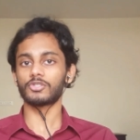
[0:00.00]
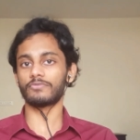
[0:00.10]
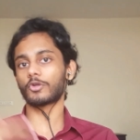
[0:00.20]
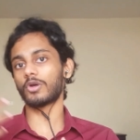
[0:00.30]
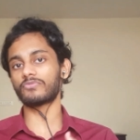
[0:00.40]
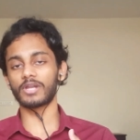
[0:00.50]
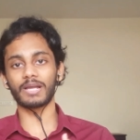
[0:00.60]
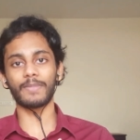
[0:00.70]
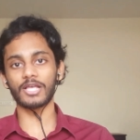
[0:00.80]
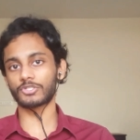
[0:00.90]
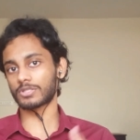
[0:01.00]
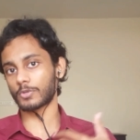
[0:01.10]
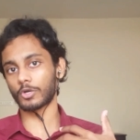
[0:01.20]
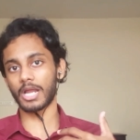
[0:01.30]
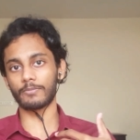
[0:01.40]
So if you're going for like a master's
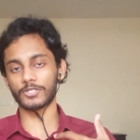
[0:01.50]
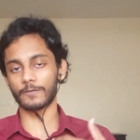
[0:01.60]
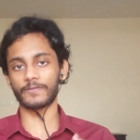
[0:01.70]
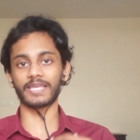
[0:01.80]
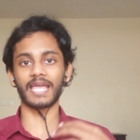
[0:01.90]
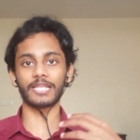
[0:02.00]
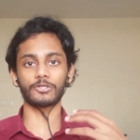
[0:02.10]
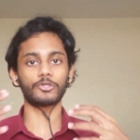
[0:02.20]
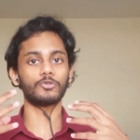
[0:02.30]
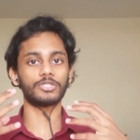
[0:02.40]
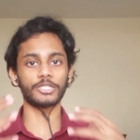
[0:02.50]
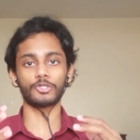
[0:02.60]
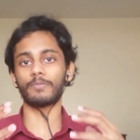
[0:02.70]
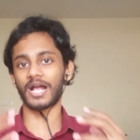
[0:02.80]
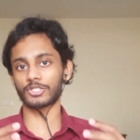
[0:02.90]
program or something and, you know, you did
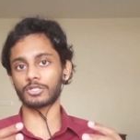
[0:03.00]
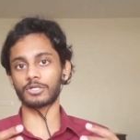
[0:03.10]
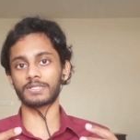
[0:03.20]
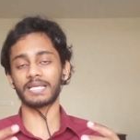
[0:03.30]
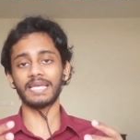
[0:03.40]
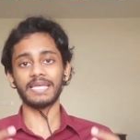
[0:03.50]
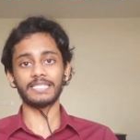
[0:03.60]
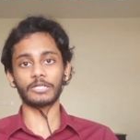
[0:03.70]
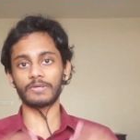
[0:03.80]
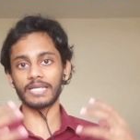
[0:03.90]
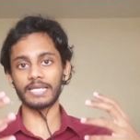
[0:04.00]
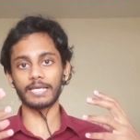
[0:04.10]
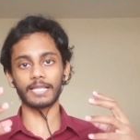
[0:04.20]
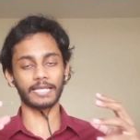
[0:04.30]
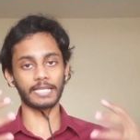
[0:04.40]
your bachelor's degree
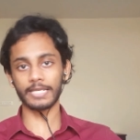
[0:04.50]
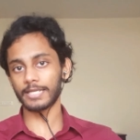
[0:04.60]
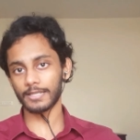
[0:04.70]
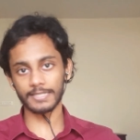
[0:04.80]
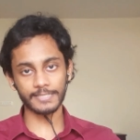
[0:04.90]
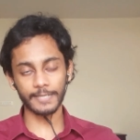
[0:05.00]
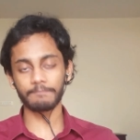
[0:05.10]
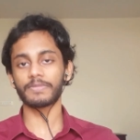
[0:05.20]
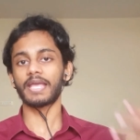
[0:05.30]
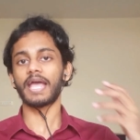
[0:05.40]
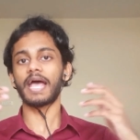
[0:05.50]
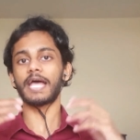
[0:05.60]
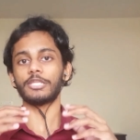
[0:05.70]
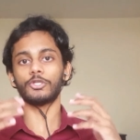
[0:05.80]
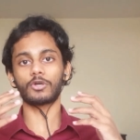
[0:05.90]
like in India, let's say,
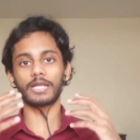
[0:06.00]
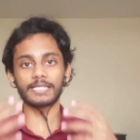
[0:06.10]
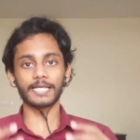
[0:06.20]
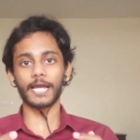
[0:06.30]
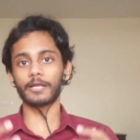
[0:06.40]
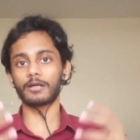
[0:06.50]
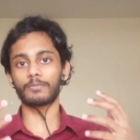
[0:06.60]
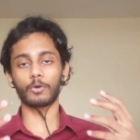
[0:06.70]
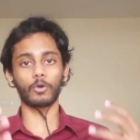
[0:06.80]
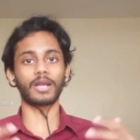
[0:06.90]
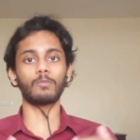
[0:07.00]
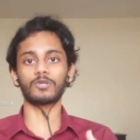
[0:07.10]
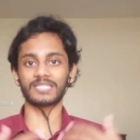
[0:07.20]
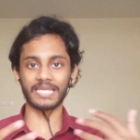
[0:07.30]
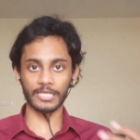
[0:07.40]
and your entire program
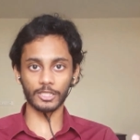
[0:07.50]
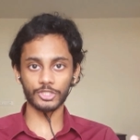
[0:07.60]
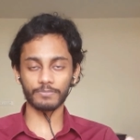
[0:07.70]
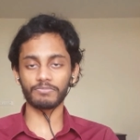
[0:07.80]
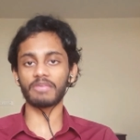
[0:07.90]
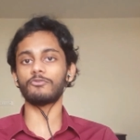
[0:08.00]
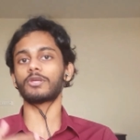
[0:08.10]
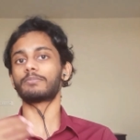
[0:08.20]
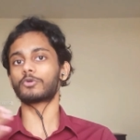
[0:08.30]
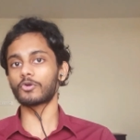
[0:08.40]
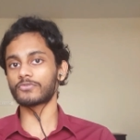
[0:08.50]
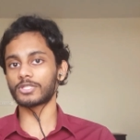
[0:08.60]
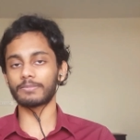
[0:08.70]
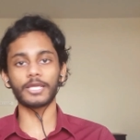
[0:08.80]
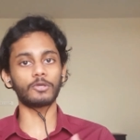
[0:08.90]
was in English, if you can prove to
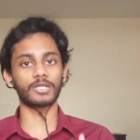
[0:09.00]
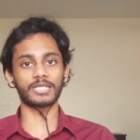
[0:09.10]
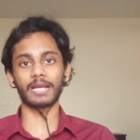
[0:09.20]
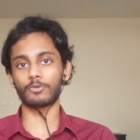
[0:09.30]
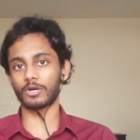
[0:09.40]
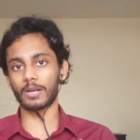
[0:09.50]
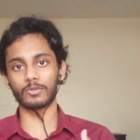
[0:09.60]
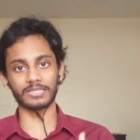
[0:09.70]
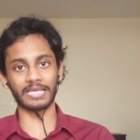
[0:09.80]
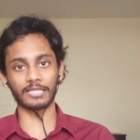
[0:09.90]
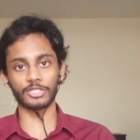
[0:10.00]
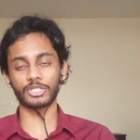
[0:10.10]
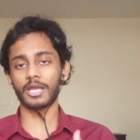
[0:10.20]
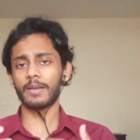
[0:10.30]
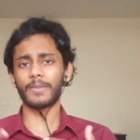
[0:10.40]
them that your entire program was in
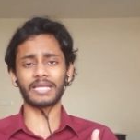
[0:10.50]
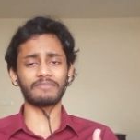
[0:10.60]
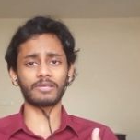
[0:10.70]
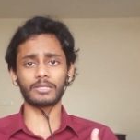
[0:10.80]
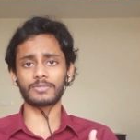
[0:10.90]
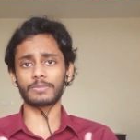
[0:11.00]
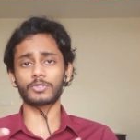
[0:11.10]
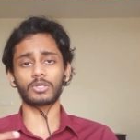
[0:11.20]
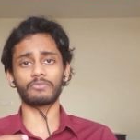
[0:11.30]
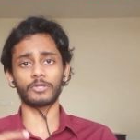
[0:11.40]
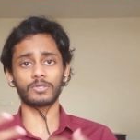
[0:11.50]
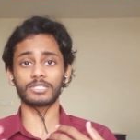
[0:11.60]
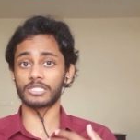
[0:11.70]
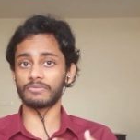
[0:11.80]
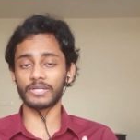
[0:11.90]
English by giving them some sort of you know
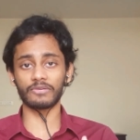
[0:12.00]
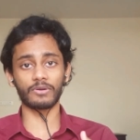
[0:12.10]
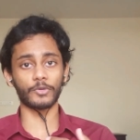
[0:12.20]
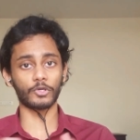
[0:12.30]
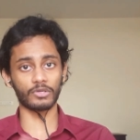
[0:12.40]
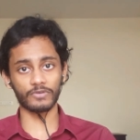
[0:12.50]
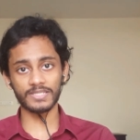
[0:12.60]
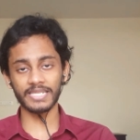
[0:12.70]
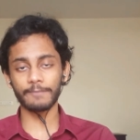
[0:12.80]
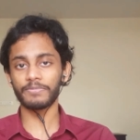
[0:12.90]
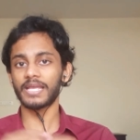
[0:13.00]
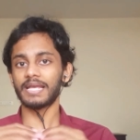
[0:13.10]
certificate from your university,